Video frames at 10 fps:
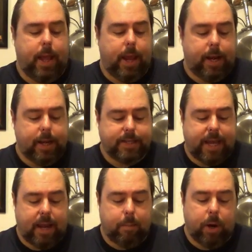It is
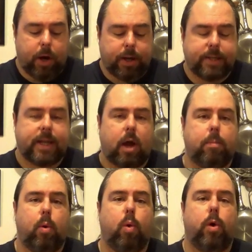an American style
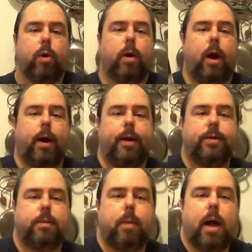porter.
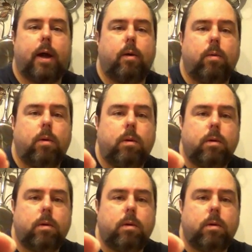Here's the bottle.